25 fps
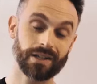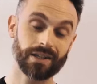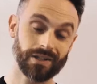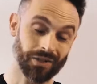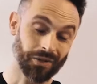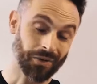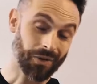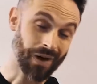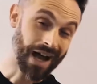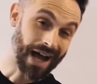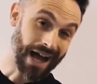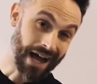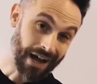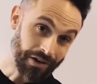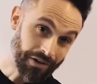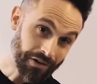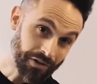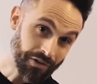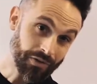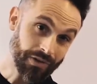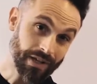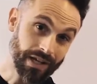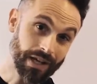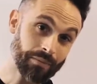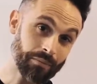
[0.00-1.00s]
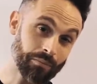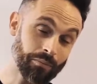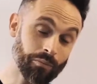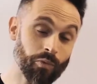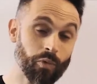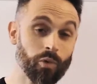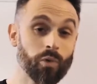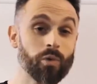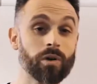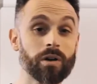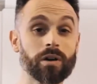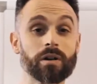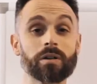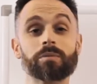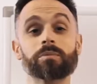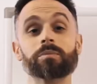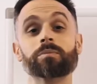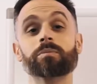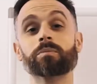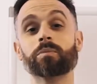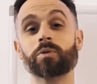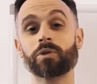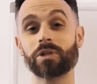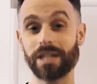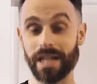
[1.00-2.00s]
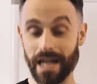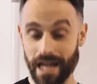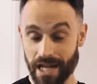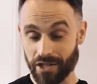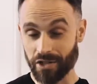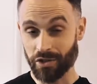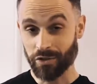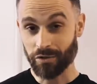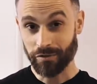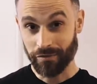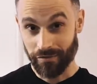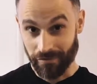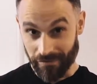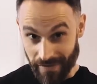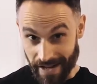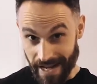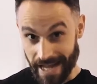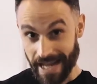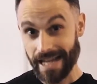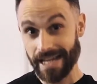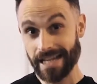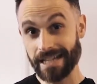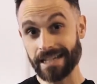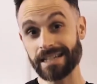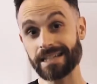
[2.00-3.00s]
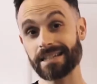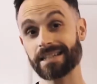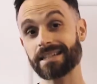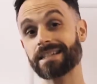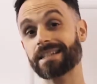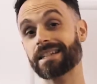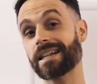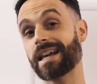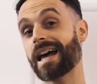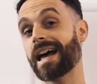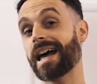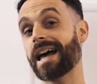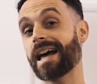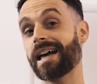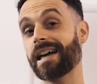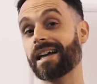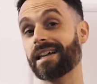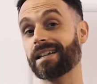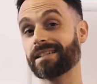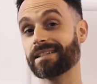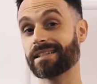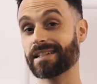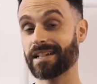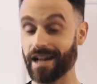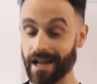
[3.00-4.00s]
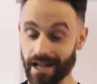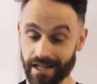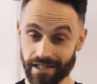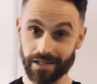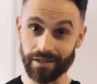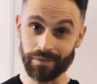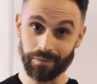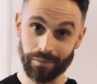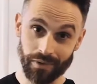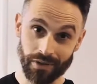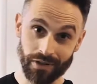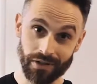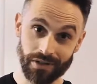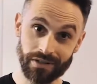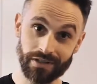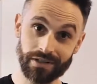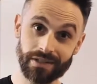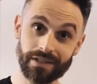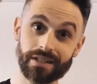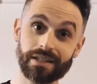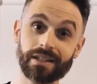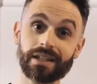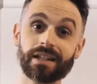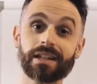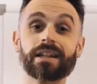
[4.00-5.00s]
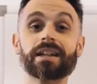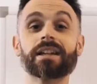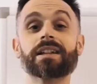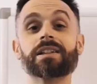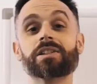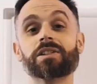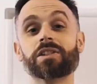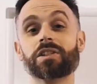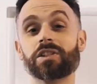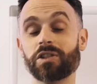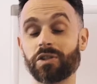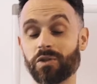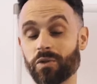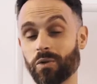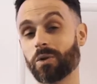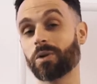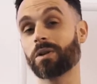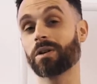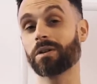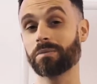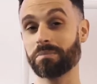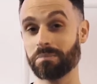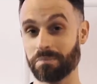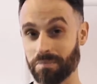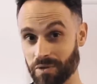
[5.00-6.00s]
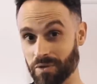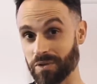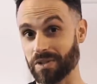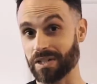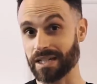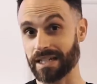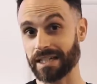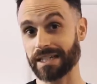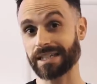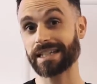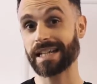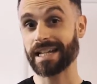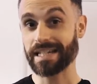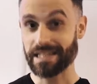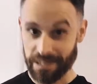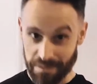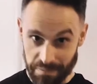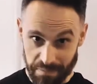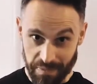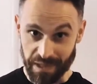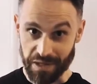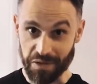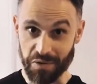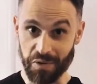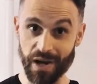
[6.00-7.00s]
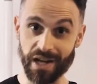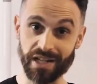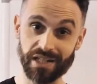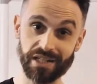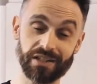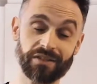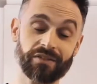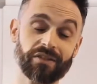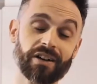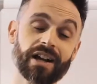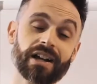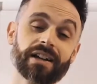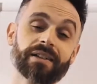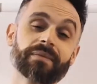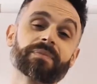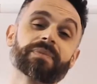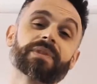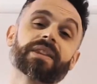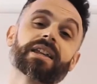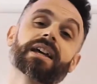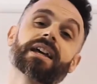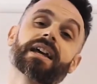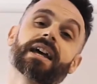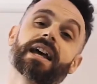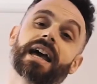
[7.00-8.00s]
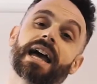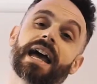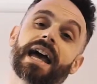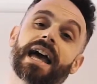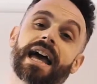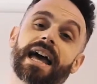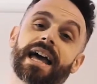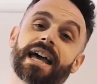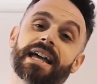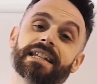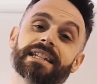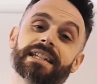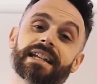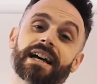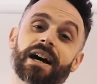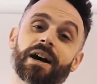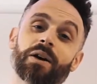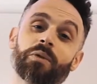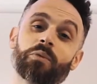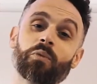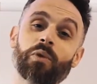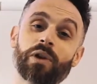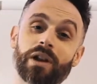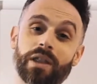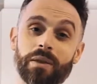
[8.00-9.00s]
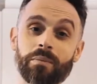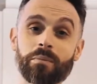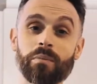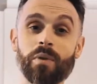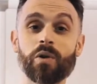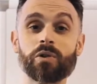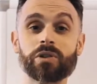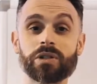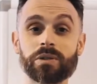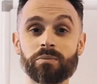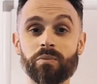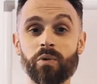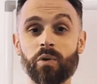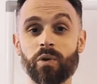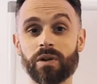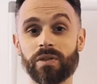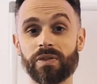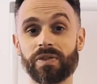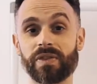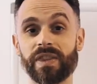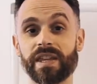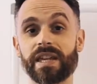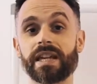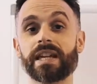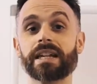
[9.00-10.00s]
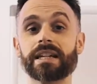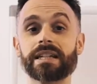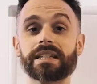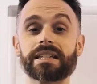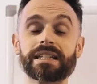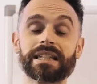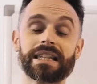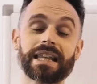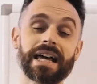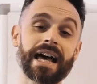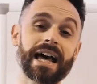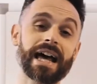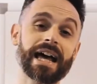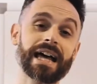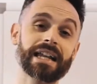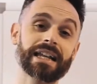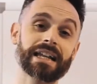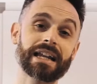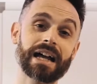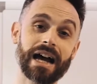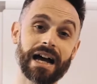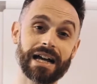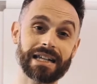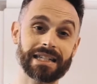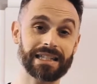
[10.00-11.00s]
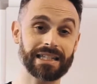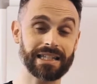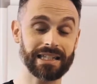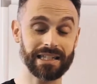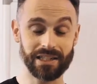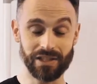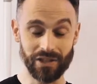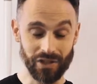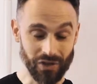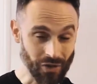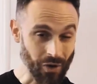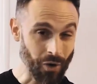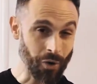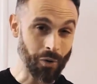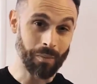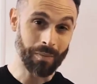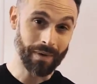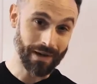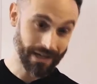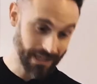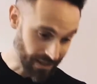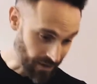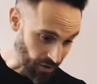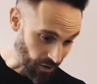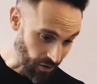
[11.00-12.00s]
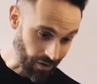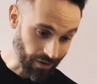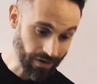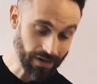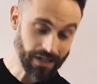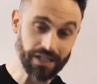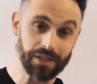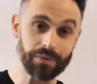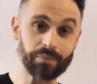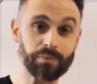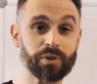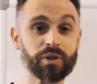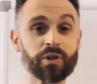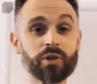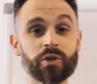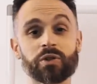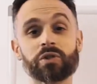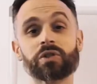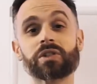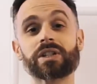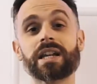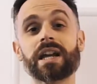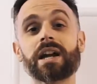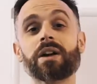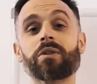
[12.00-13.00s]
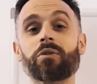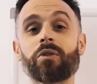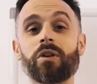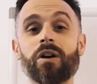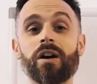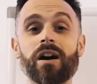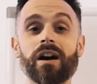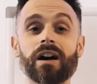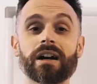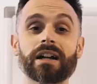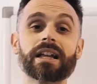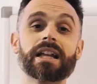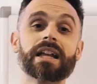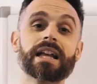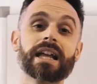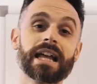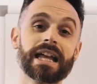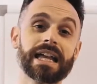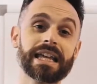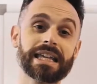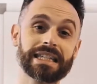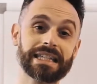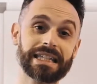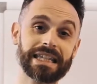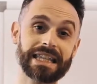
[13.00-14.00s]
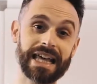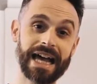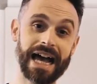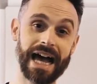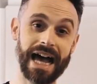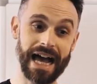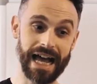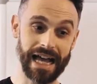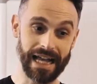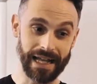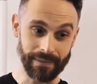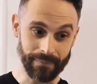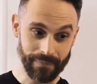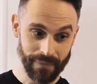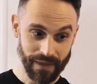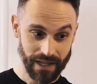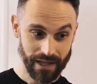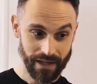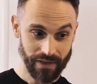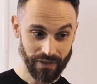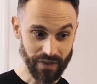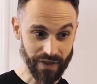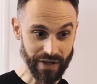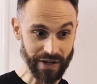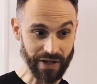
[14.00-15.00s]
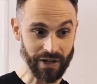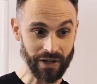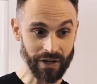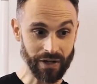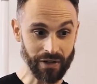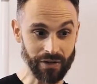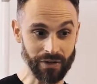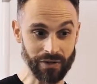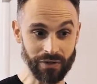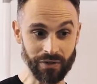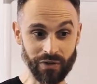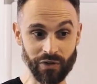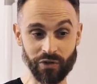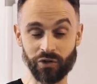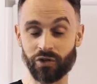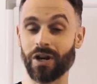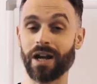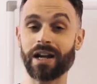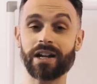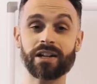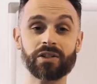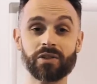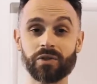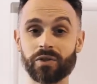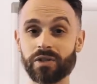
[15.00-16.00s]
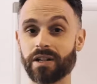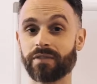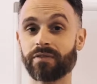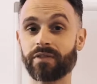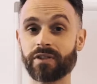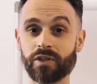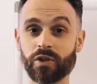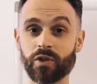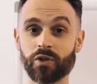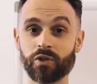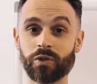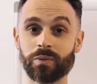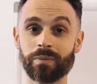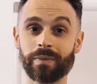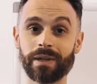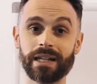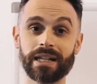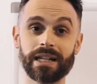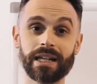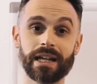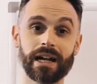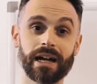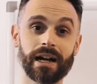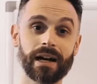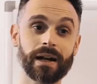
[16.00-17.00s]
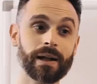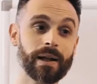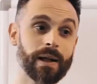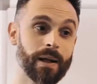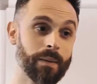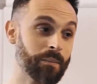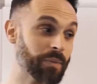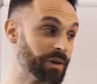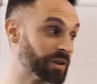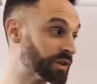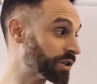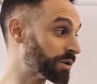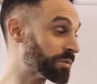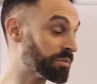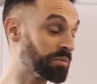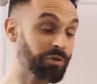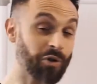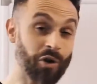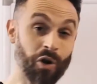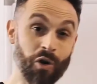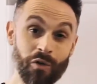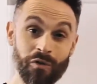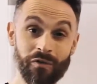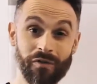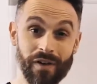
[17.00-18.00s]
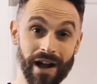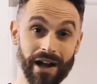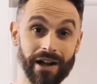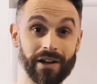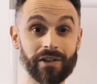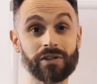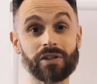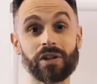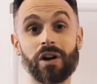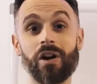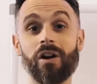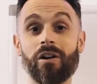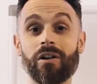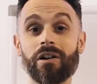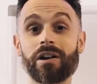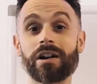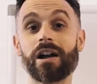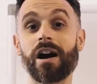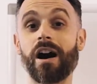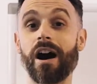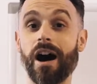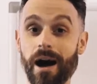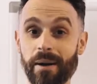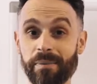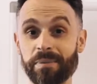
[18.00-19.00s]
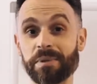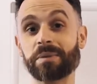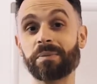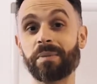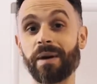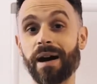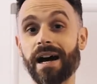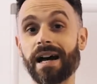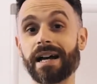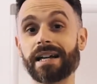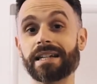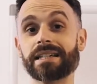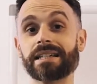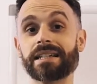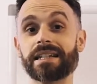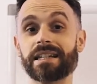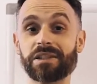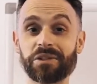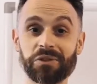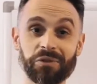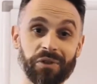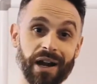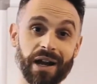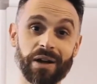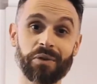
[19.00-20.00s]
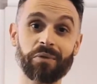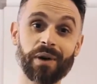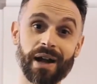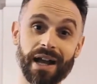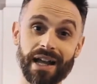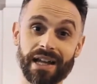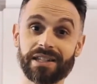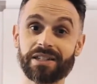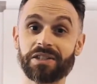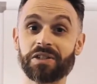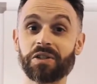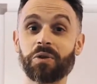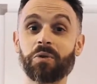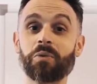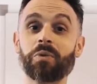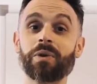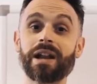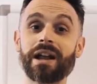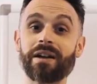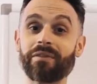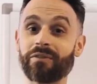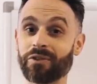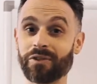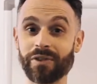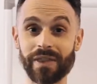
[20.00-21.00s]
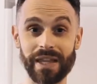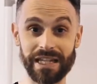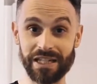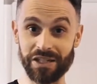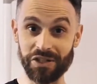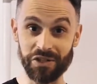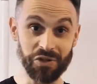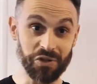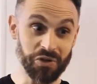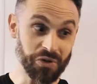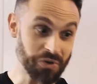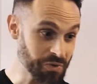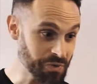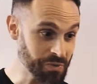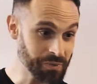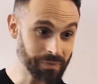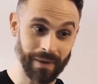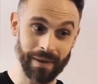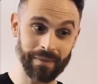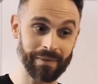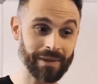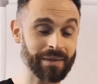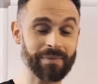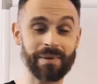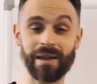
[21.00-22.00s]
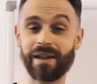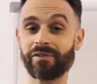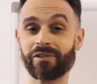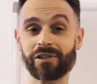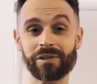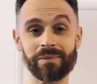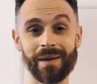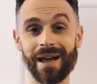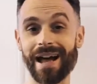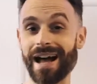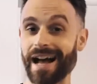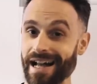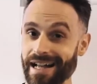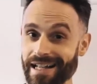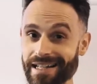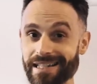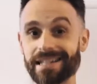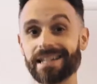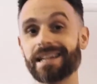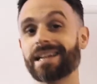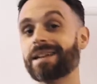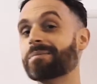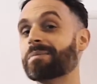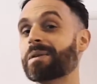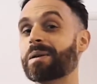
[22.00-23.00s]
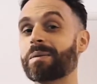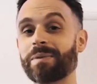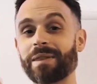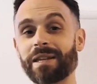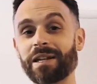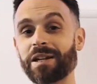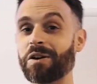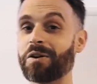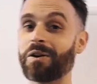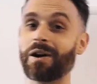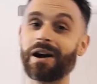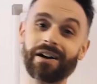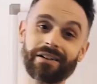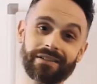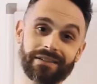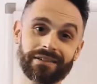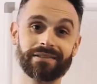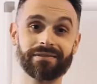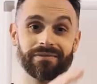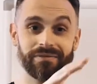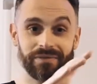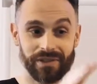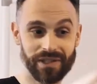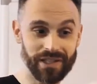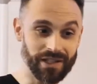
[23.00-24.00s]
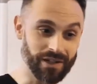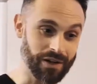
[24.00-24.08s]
So how do you get more potential fans and customers to your music? That's the big question, right? And one of the most important things that I see so many artists and producers get wrong is that they're trying to do stuff on social media, but their profiles aren't optimized in the right way. And so whatever they do, maybe they pay for some ads, maybe they go out and,